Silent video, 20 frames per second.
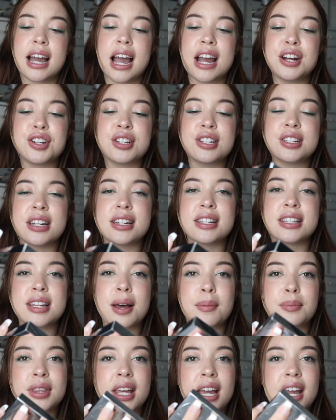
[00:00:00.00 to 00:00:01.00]
I just did
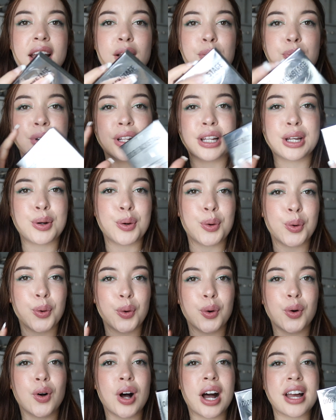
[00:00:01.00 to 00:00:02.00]
something really
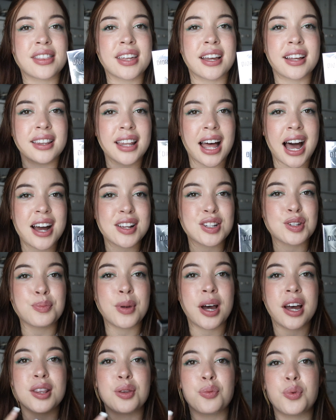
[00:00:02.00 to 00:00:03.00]
cool, I think last
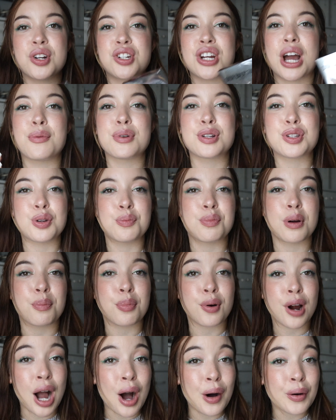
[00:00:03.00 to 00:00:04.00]
month, which I was super
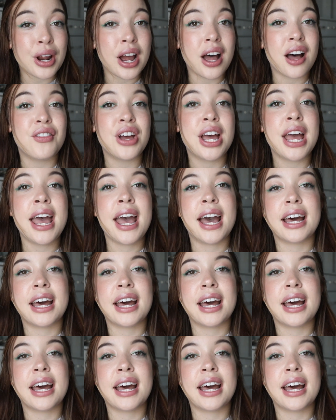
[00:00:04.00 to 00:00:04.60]
proud of.